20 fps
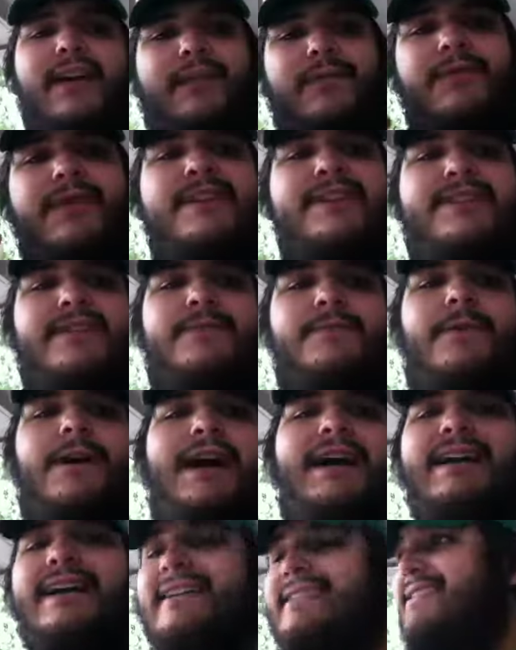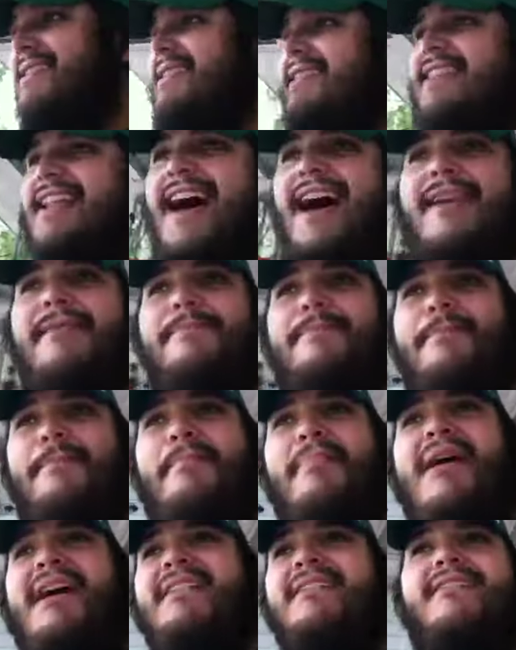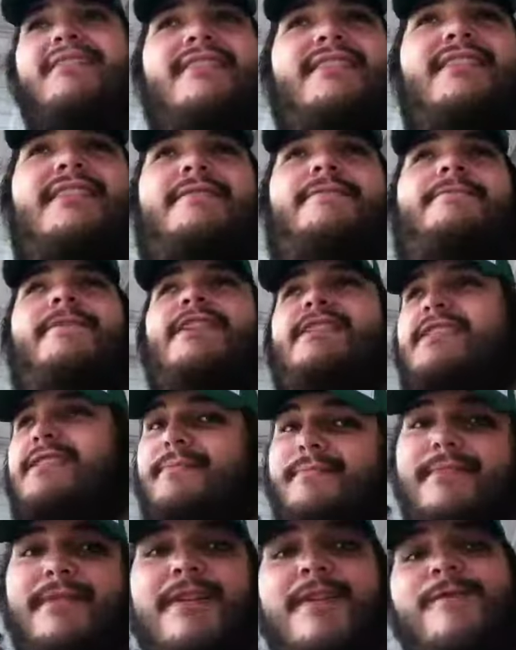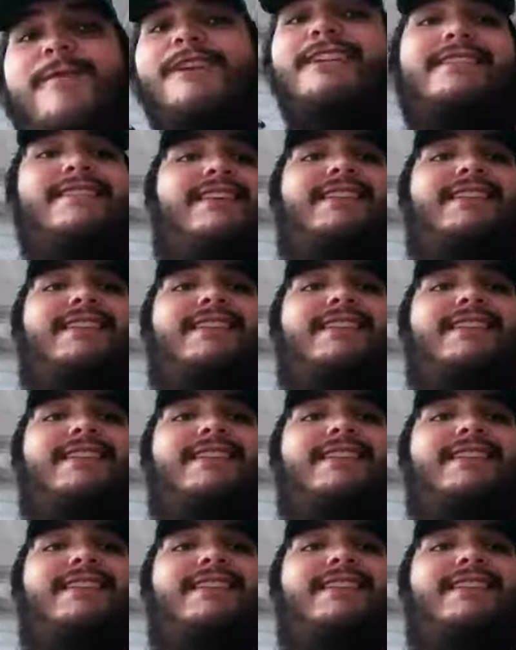Reason why, it's a lot better than fucking movies